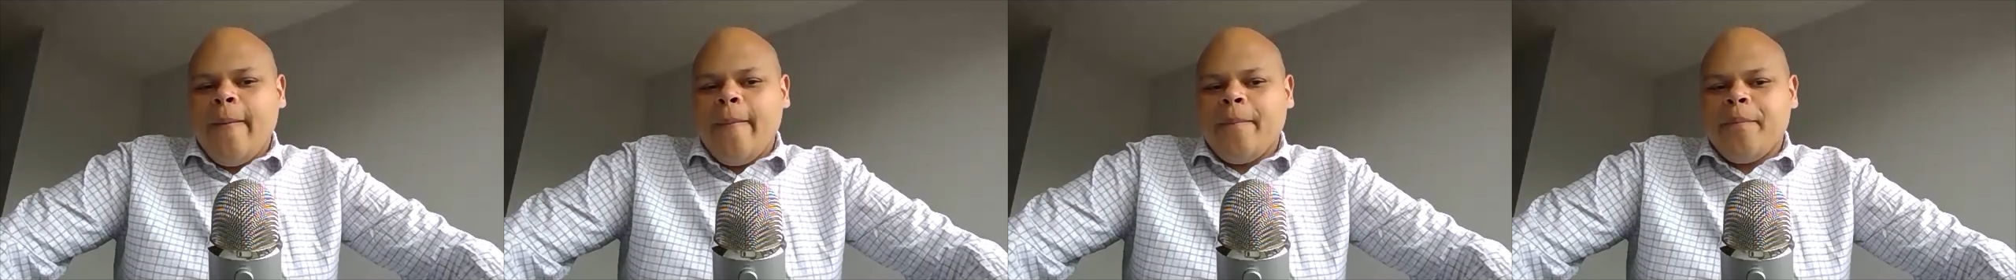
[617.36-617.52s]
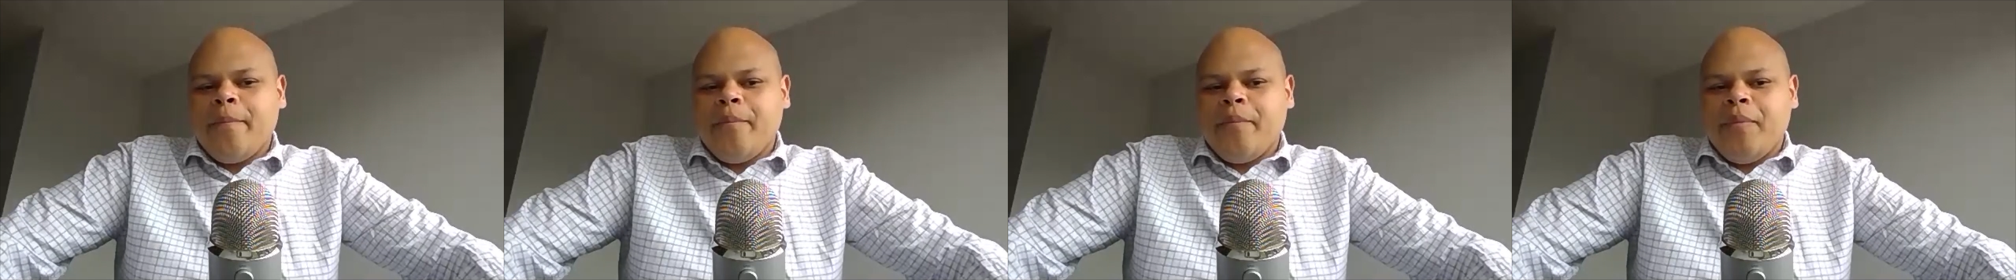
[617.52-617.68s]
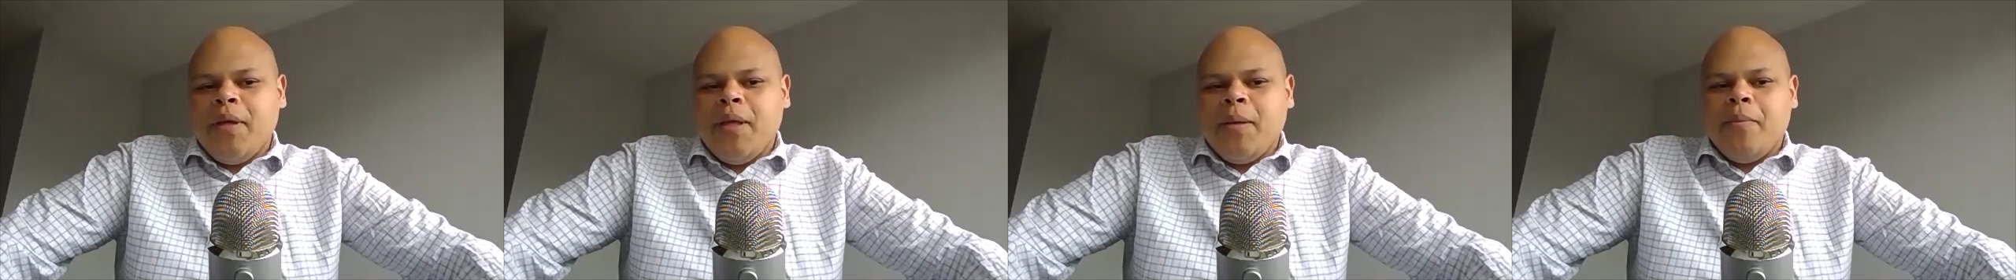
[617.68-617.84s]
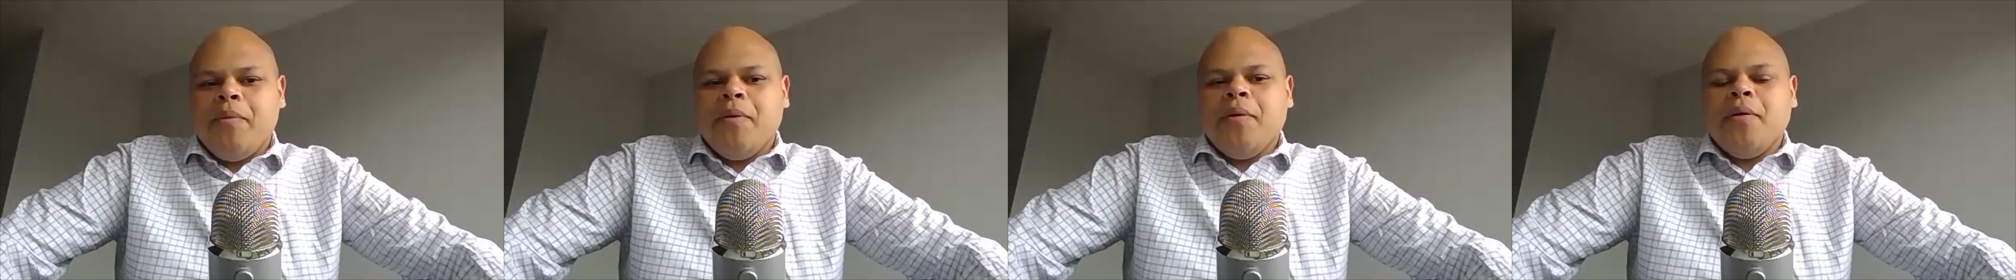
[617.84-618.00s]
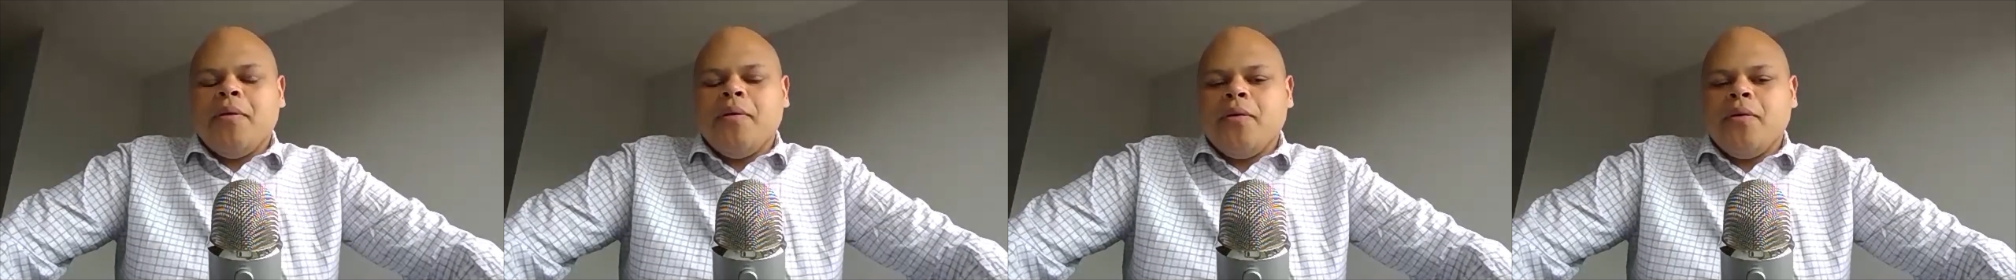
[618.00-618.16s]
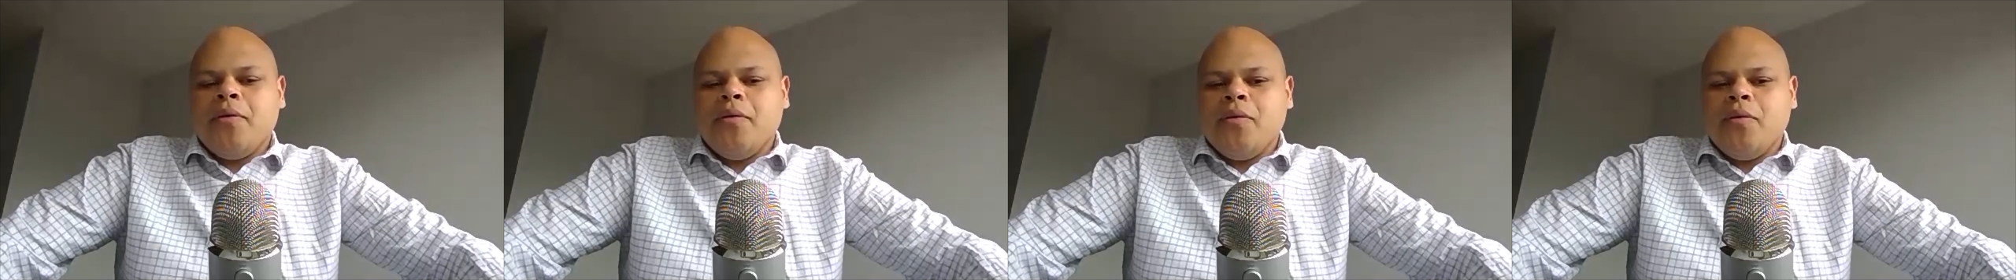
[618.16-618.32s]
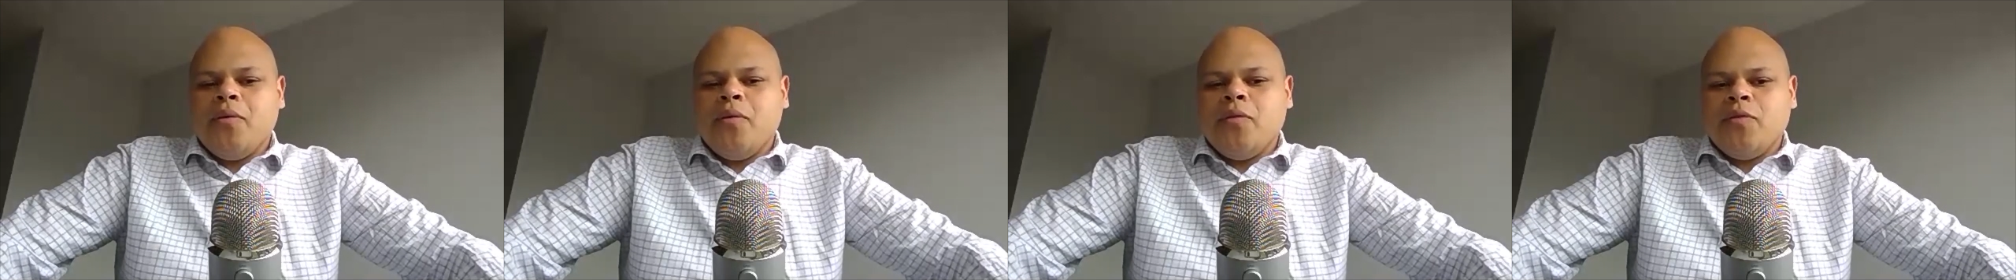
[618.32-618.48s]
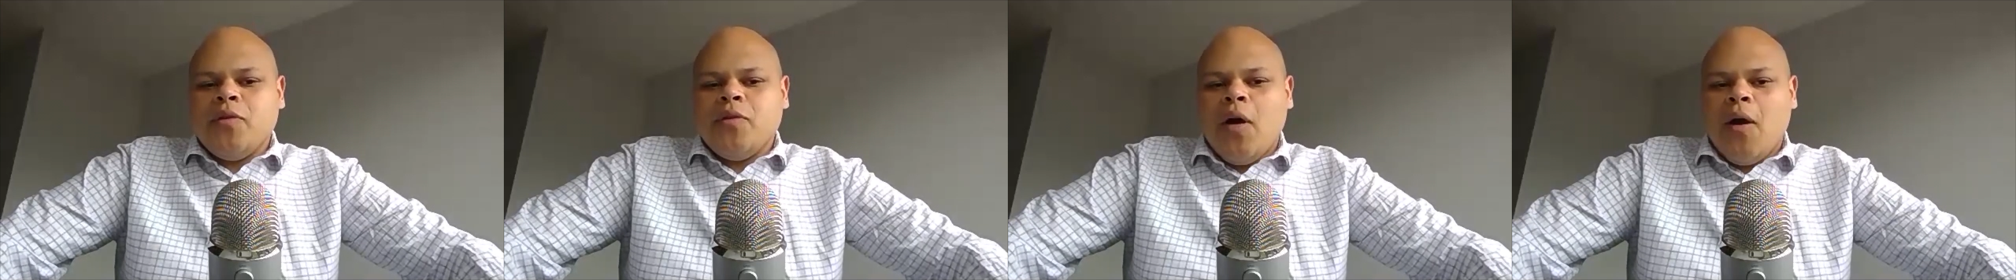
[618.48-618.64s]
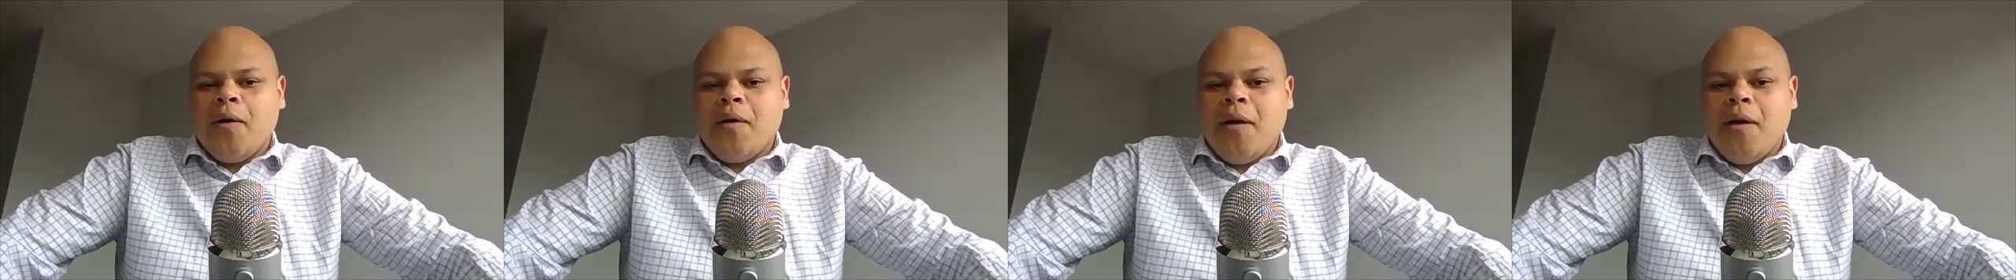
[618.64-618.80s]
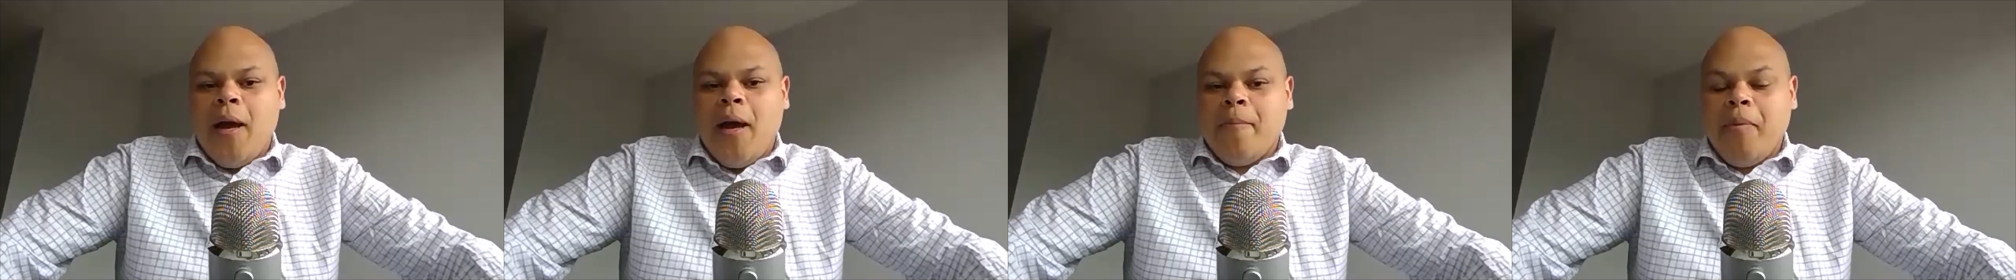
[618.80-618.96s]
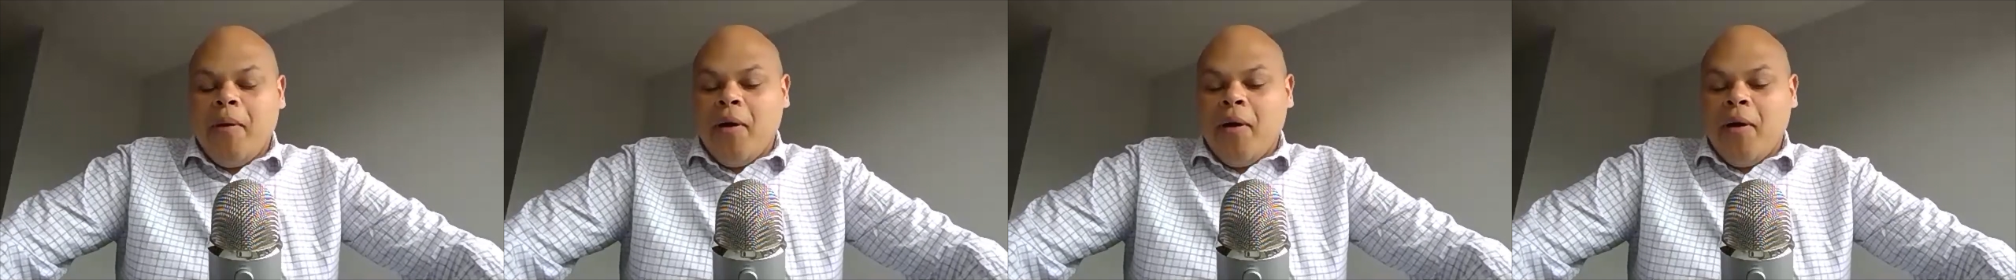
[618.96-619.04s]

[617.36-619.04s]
people who are not